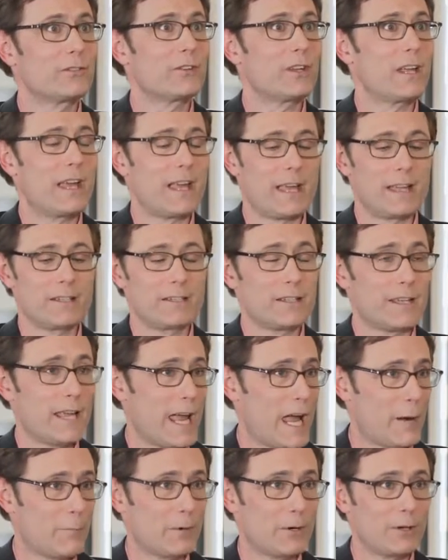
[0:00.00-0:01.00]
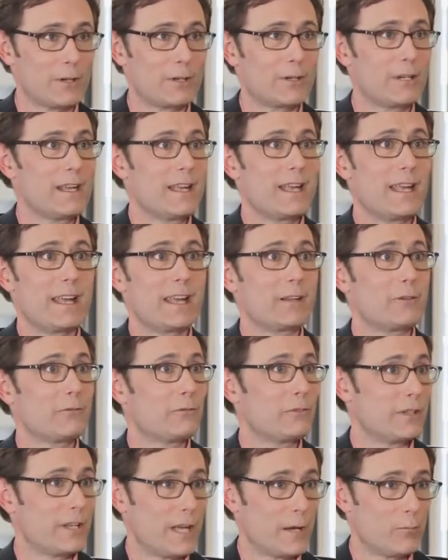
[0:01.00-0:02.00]
and Yammer and
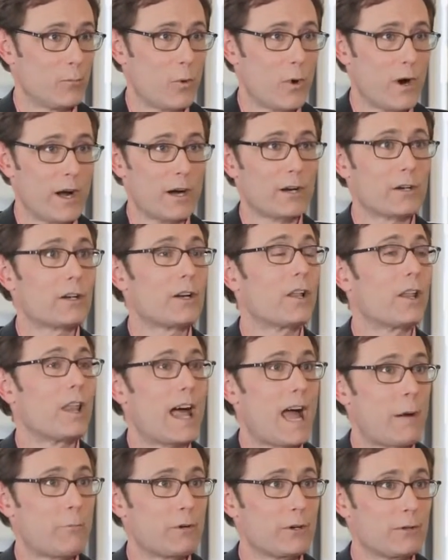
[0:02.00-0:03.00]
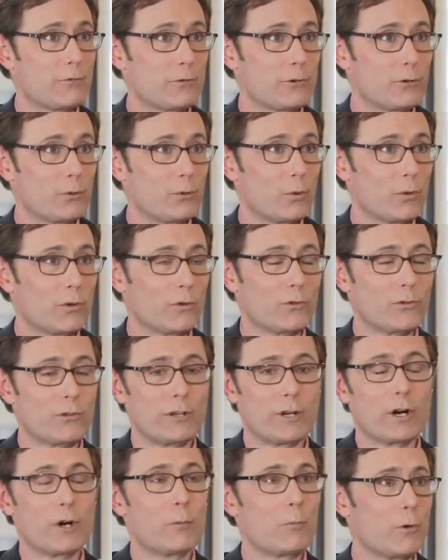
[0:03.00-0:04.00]
VMware, collaborative tools that
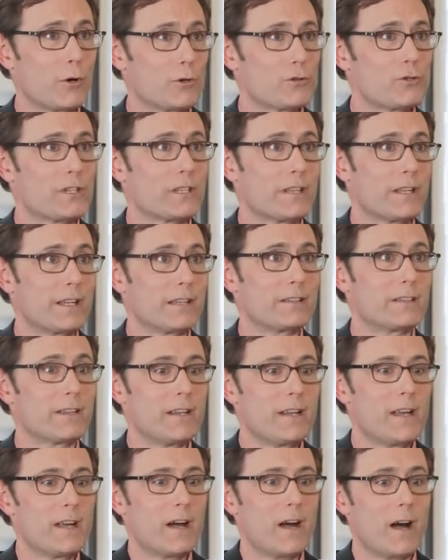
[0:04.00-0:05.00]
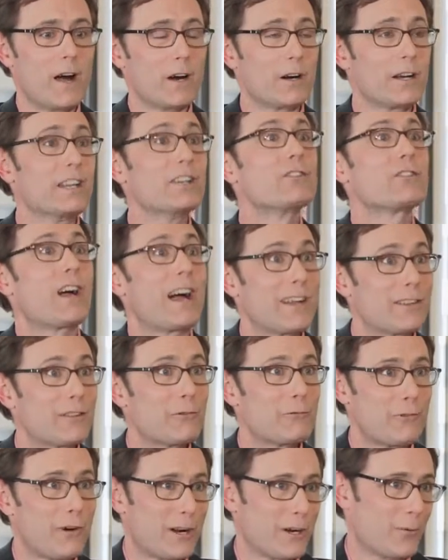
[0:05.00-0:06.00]
are emerging that are inside the
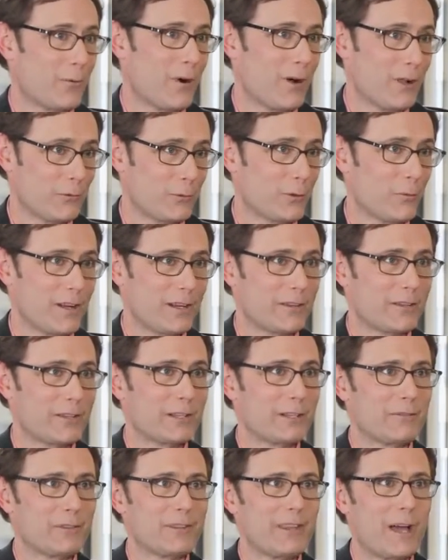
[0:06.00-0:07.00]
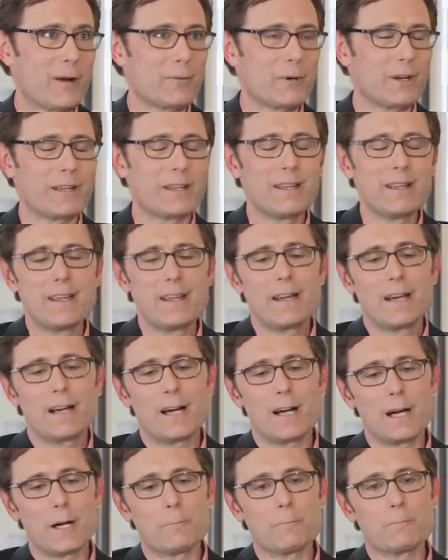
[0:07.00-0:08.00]
firewall, if we want to think of it that way.
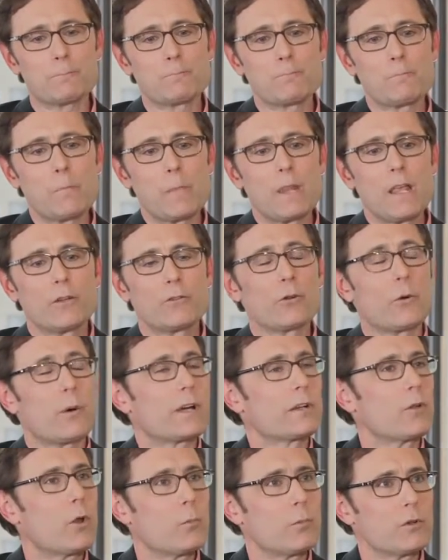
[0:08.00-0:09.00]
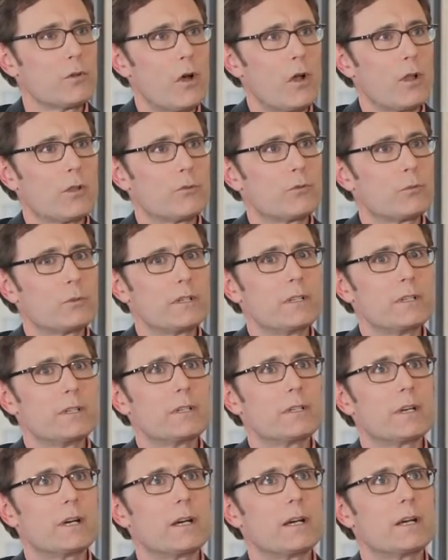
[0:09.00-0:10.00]
So at Global Knowledge, we